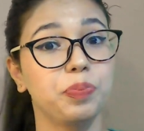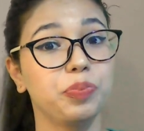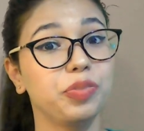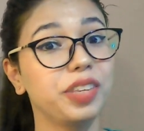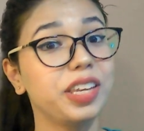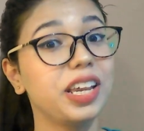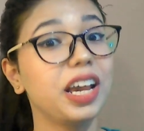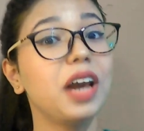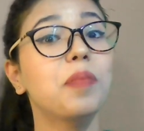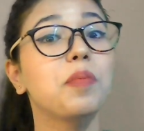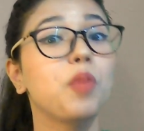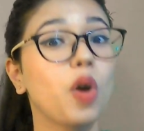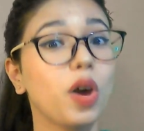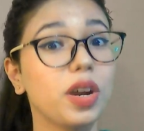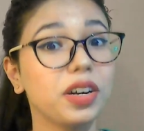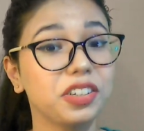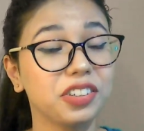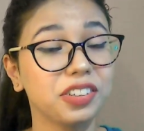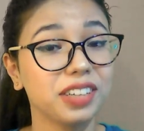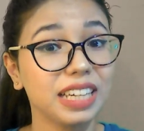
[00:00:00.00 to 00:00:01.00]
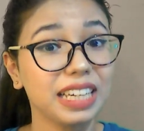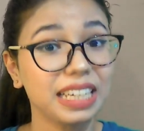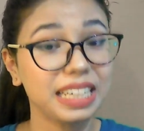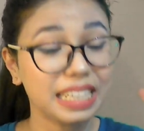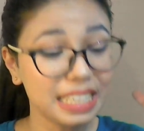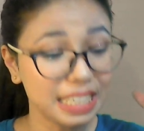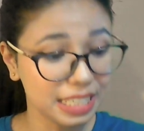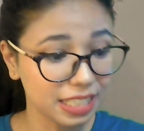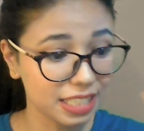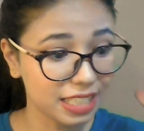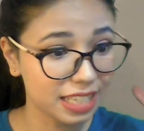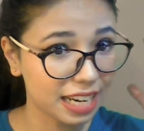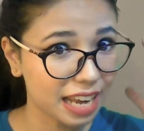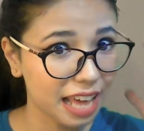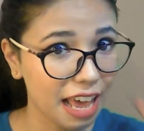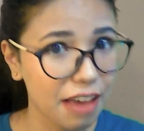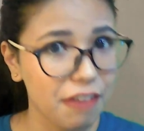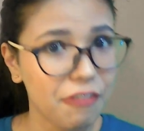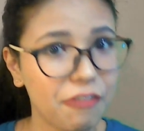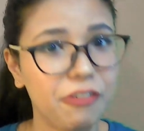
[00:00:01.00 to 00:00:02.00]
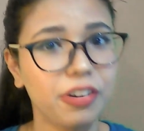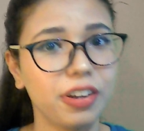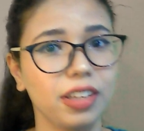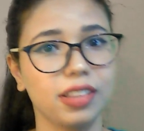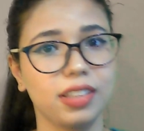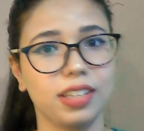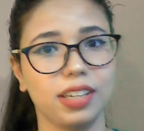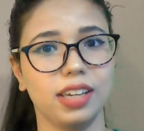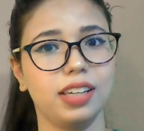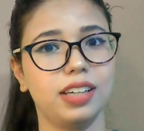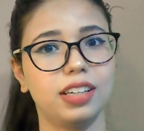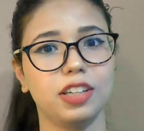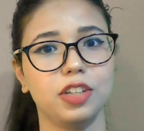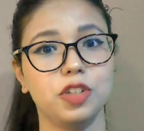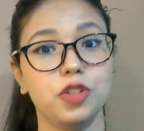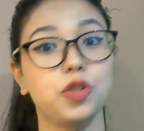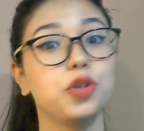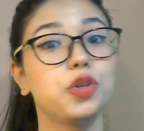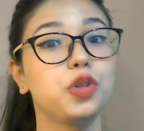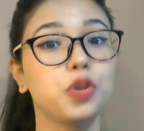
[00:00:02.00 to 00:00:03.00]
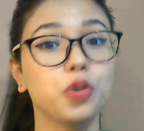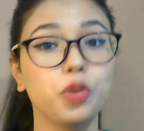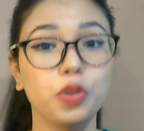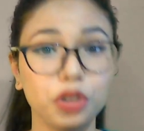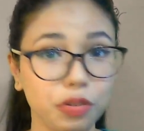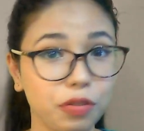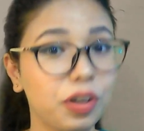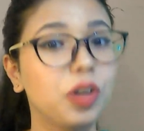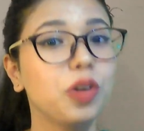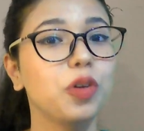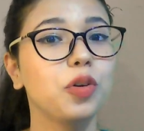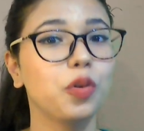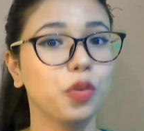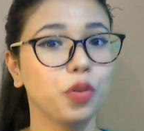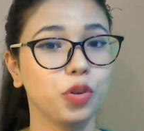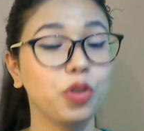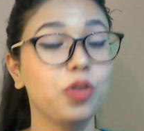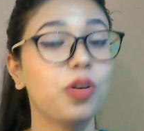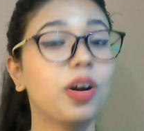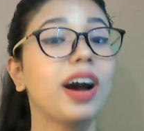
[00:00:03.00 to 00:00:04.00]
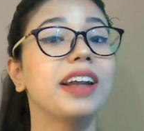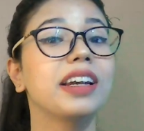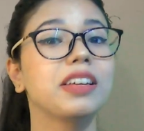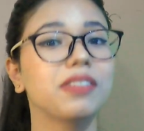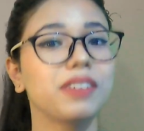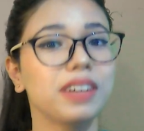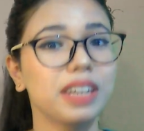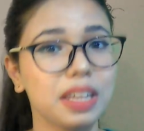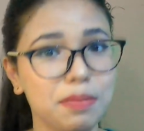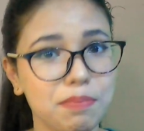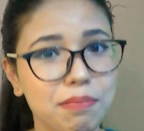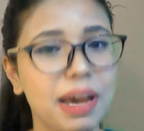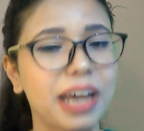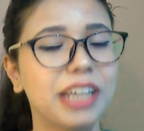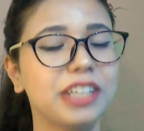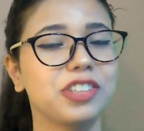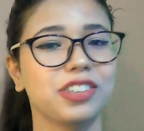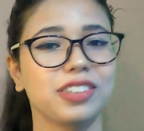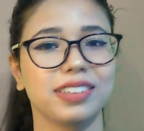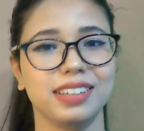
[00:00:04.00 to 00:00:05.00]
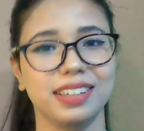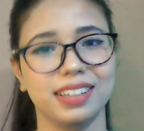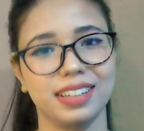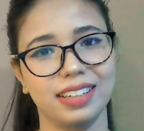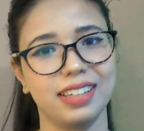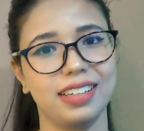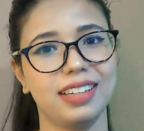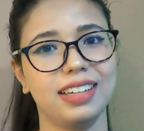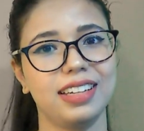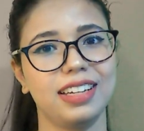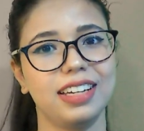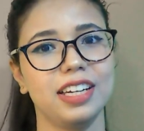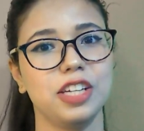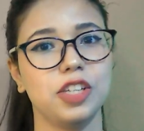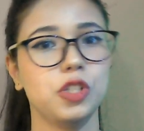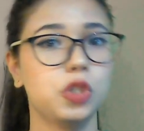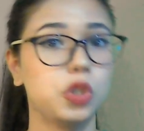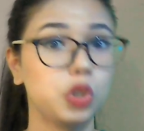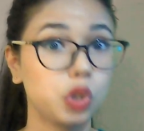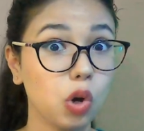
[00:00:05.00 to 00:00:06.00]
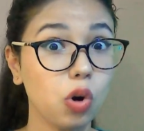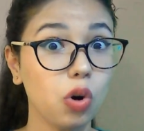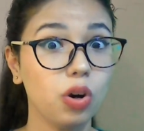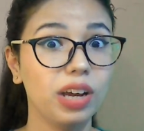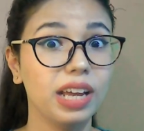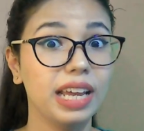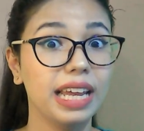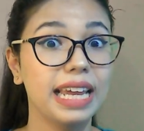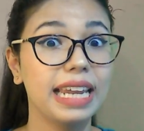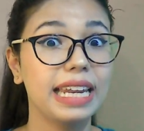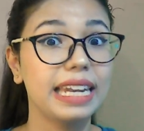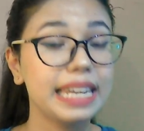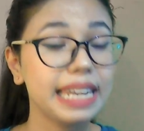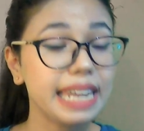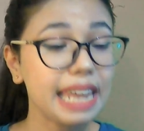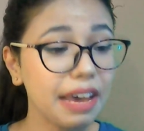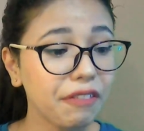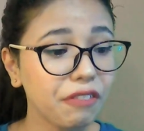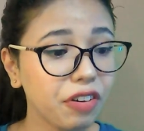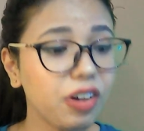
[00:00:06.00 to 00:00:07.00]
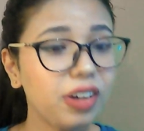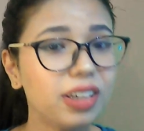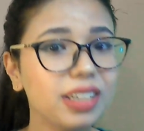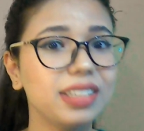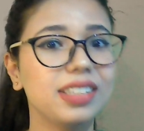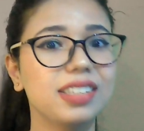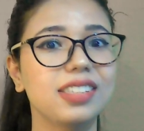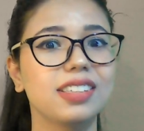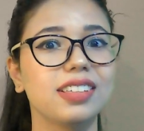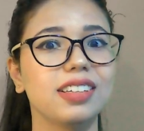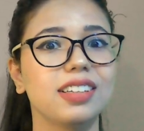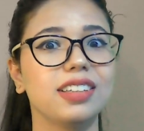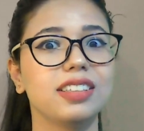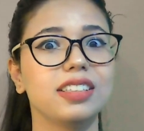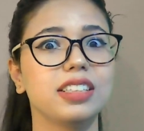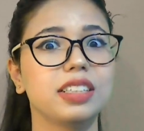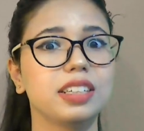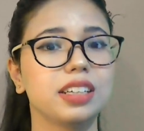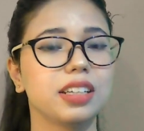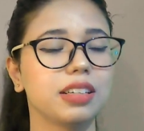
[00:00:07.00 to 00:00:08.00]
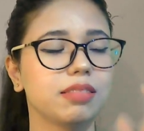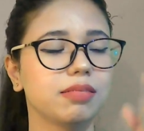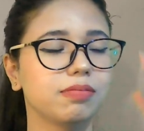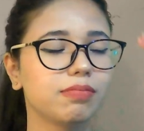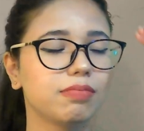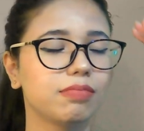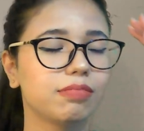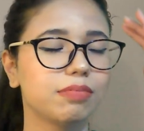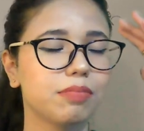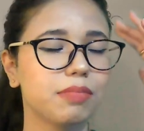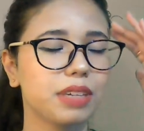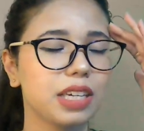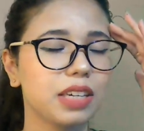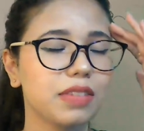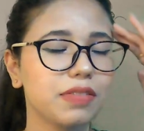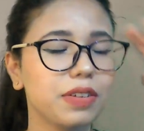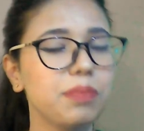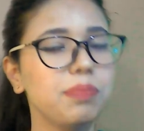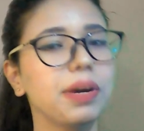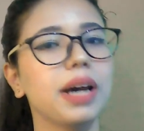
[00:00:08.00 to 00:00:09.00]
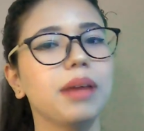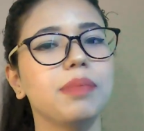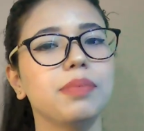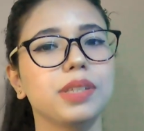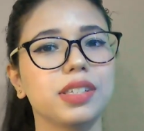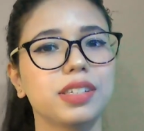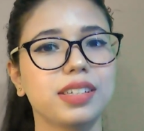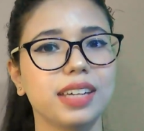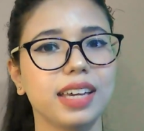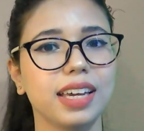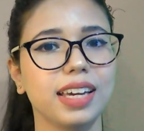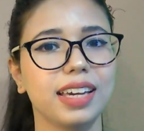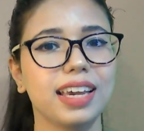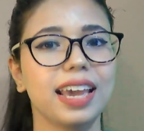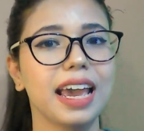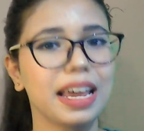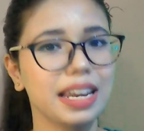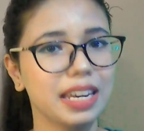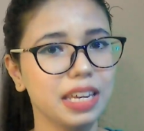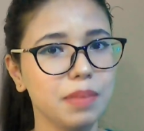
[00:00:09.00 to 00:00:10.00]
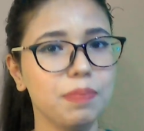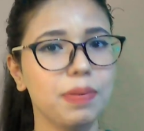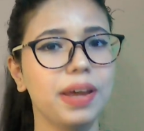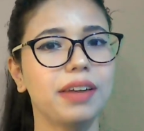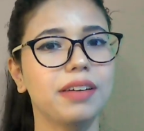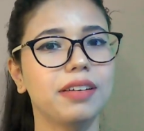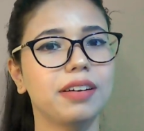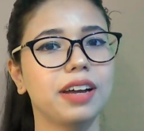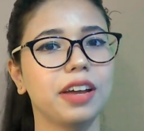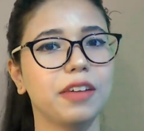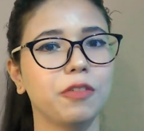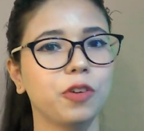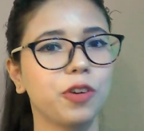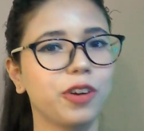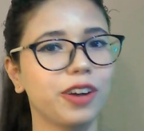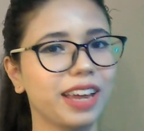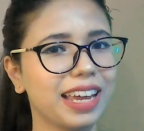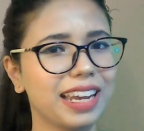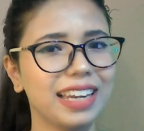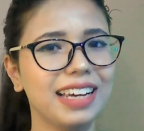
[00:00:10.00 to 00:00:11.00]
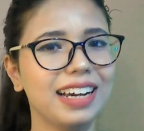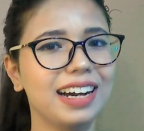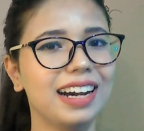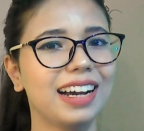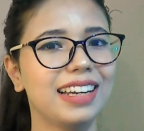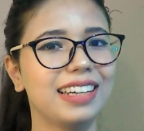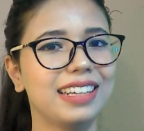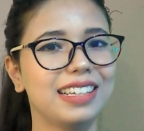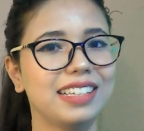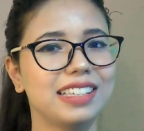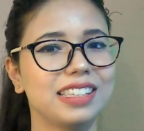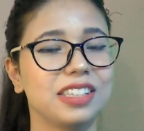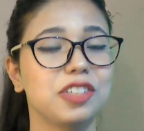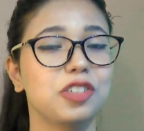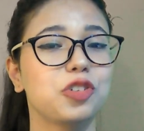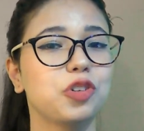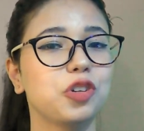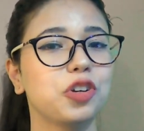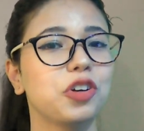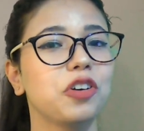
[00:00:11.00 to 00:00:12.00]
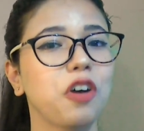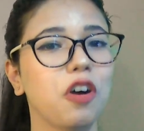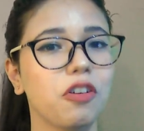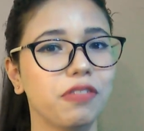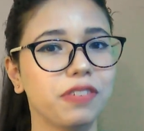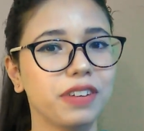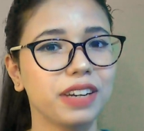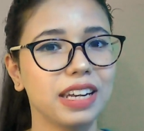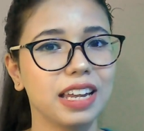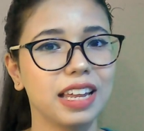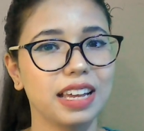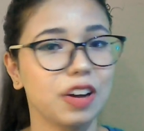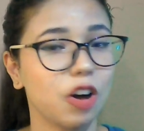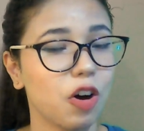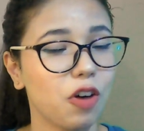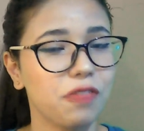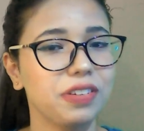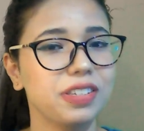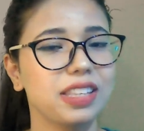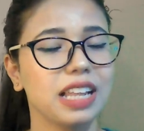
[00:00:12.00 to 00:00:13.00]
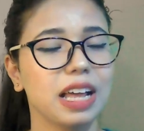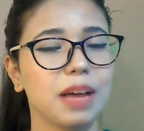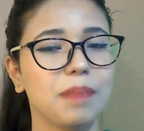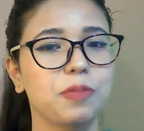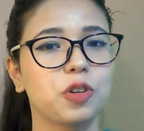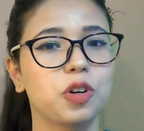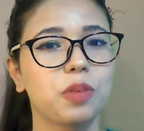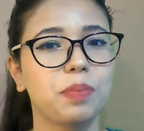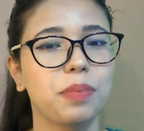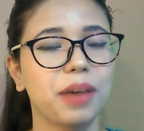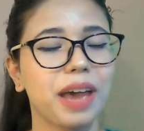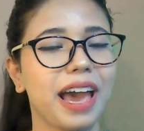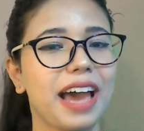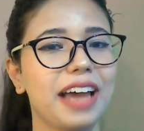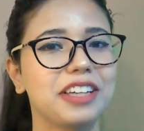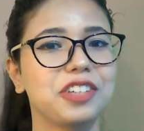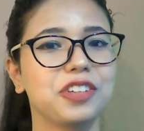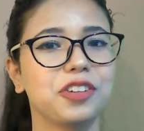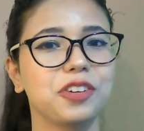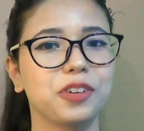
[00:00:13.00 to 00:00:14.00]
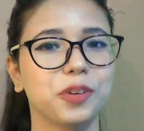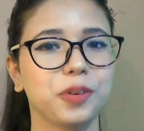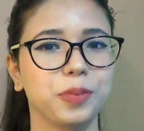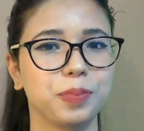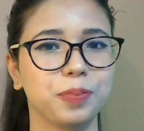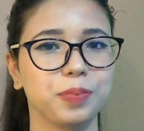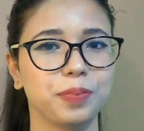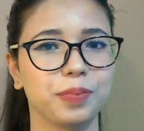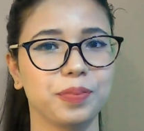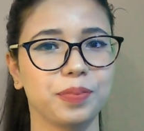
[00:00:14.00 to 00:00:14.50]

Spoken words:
They are monitoring each and everything. You don't even know. You can't even imagine. So never insert, even by mistake, any pen drive or any hard disk to your office laptop at your home.